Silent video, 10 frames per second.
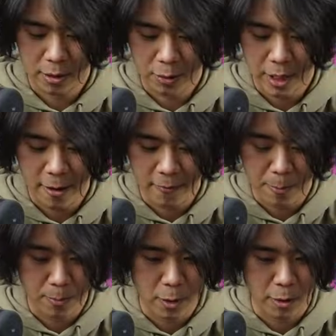So we got a
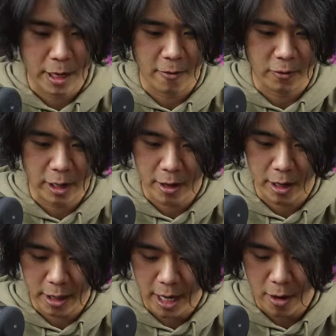
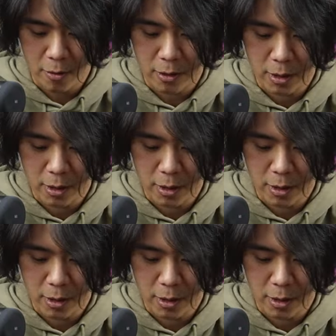Flareon now.